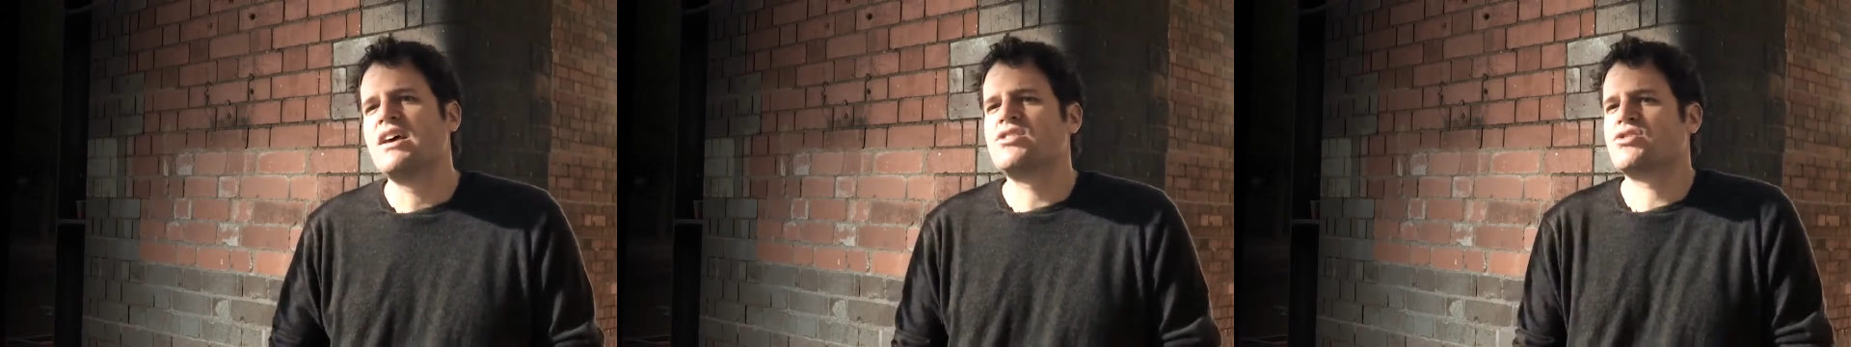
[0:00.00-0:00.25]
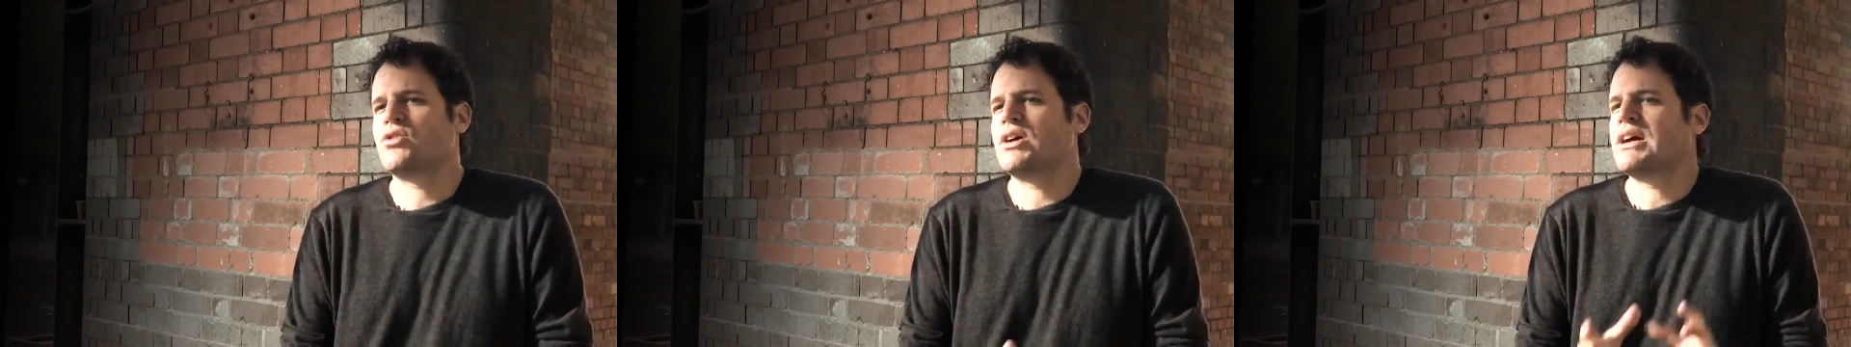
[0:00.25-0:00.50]

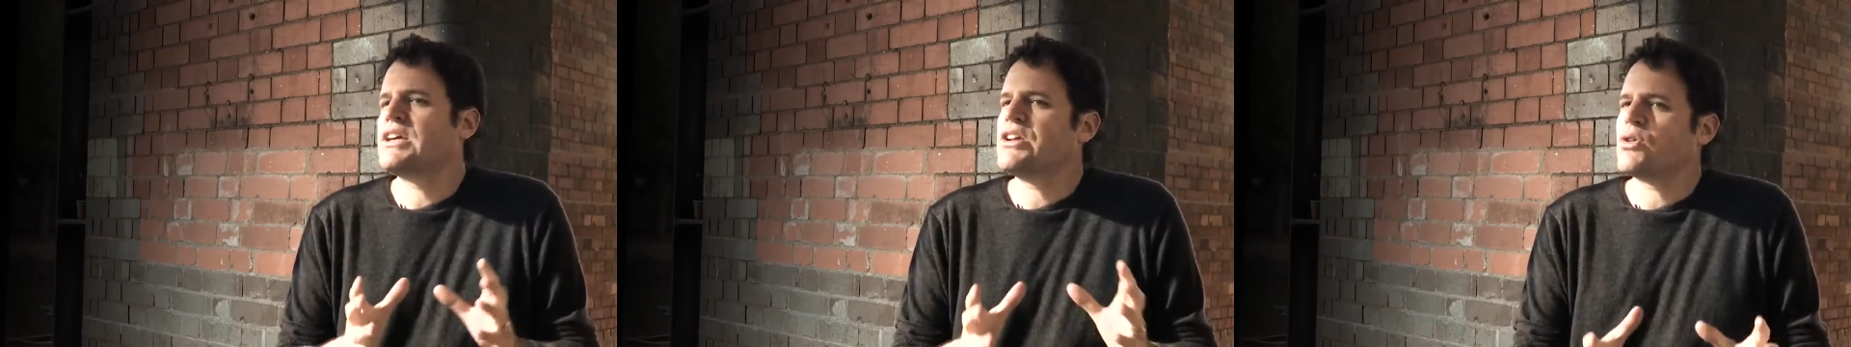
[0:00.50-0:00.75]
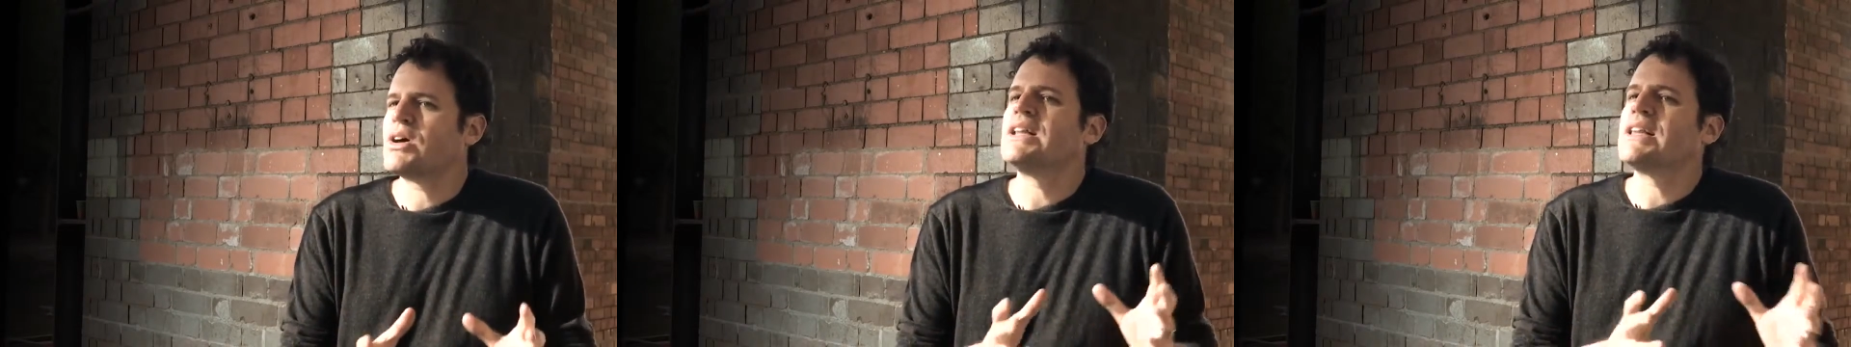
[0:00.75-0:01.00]
So,
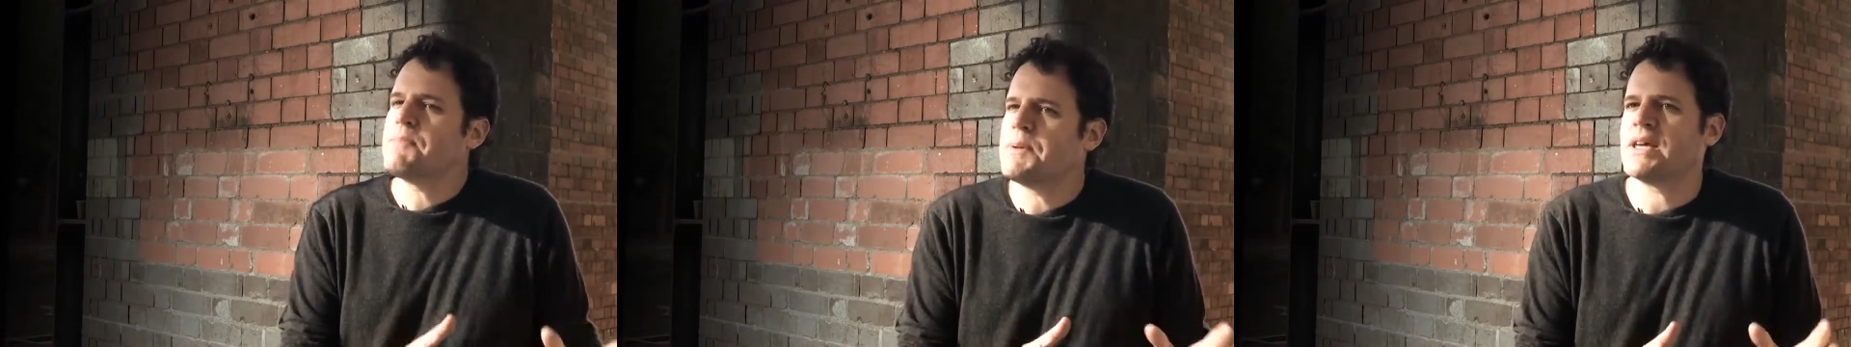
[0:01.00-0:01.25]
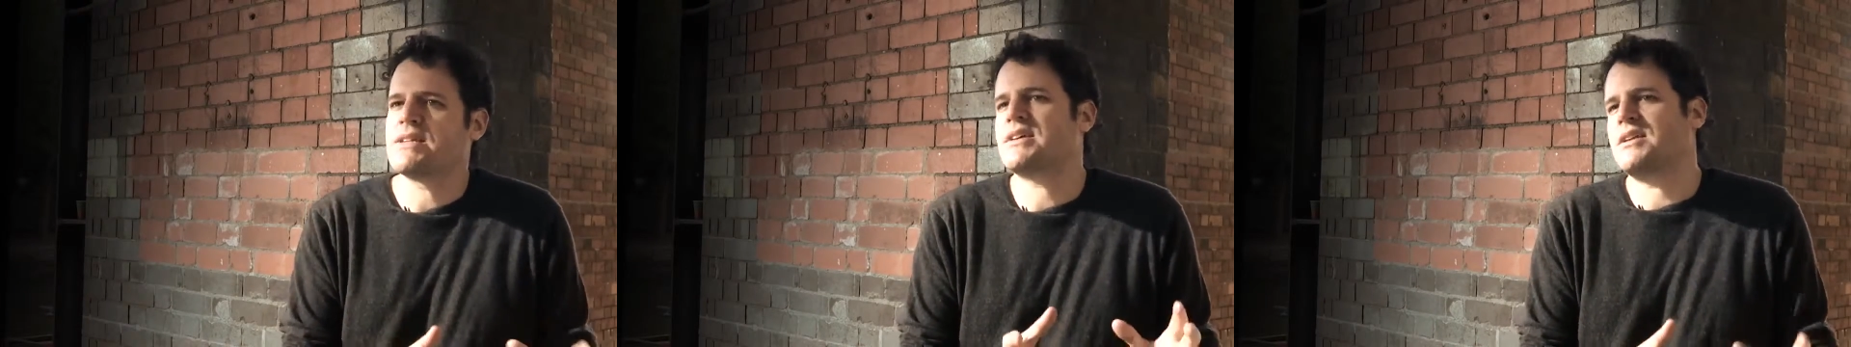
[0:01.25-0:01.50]

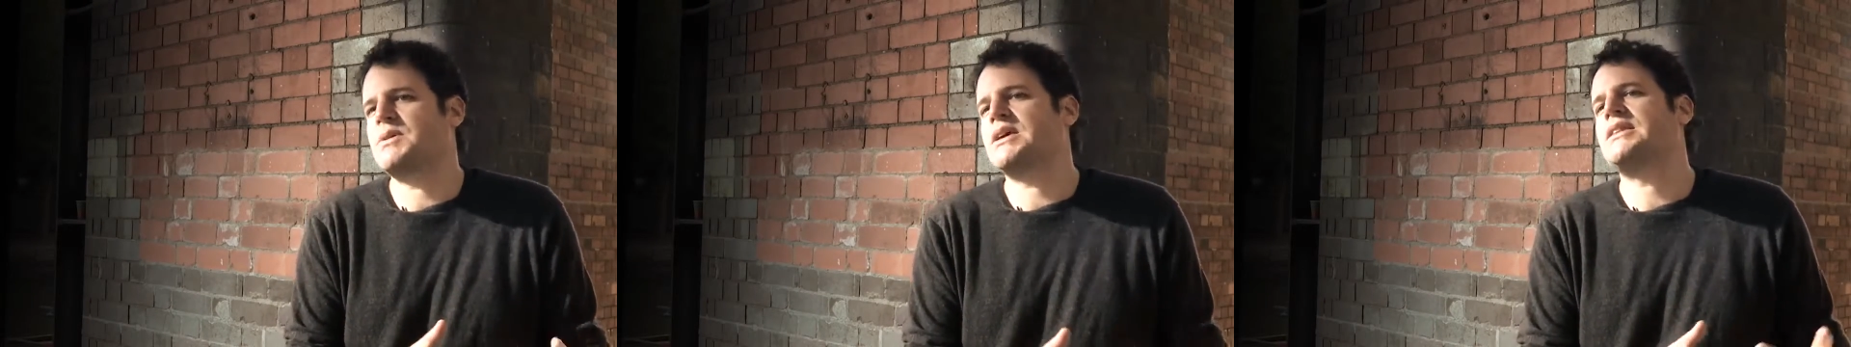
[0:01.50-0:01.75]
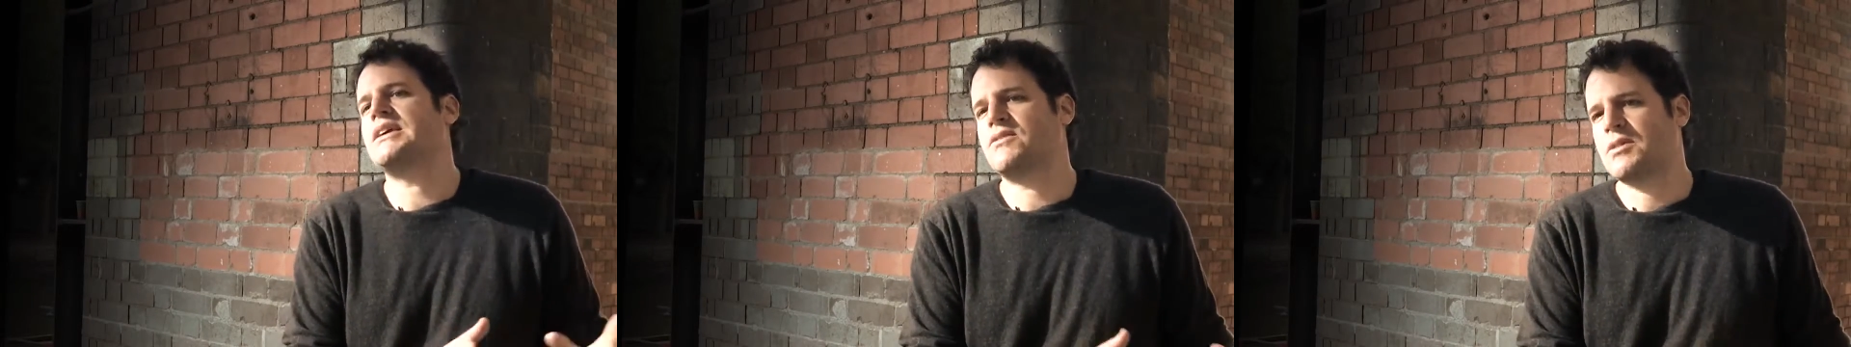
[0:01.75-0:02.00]
clipping is going to be a
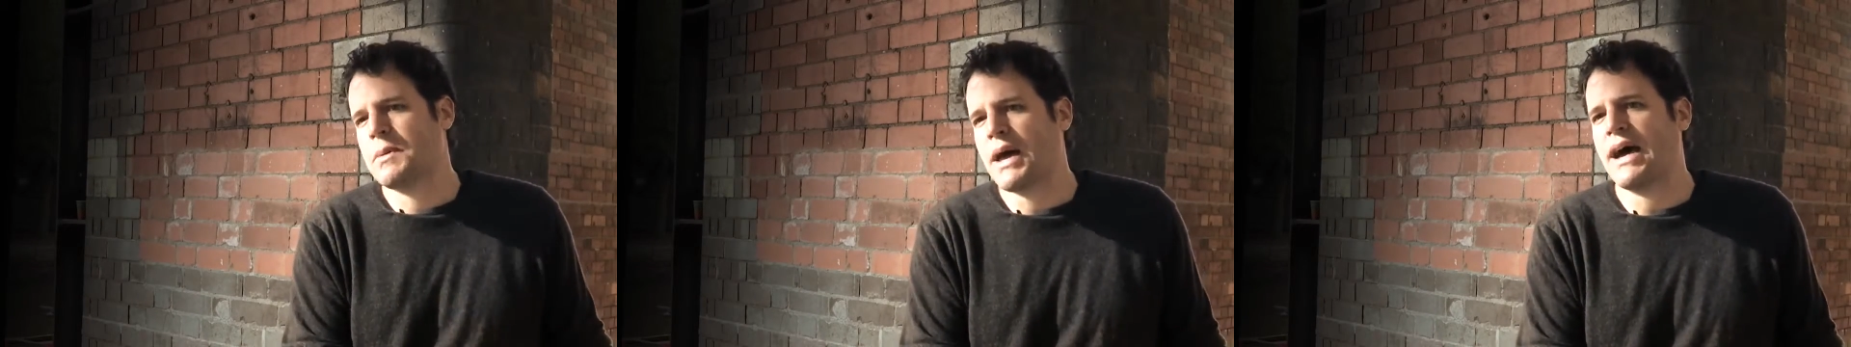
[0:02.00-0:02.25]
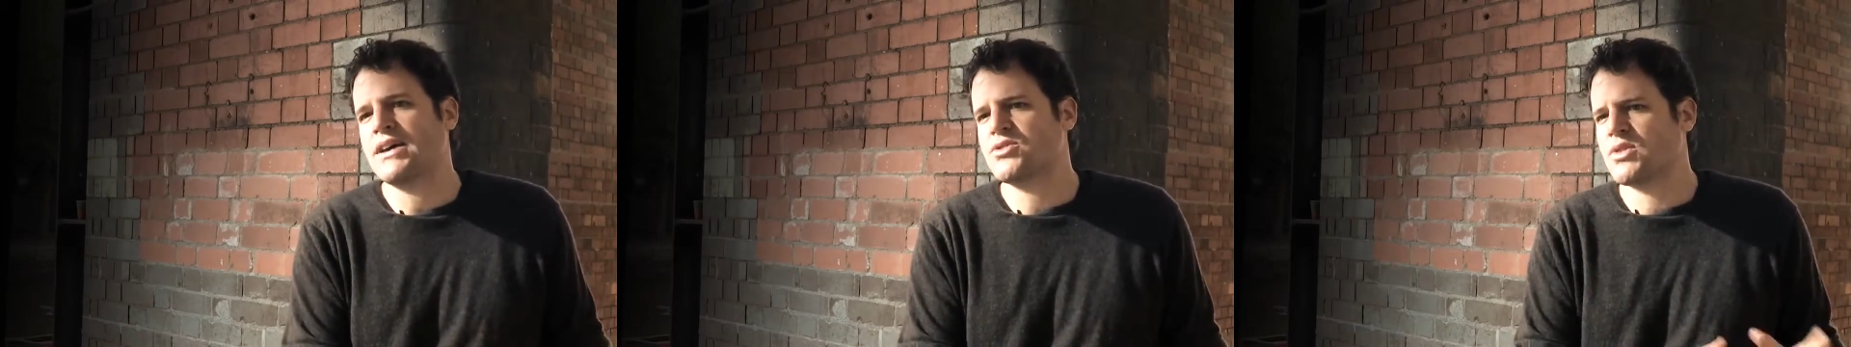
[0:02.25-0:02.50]
thing of the past.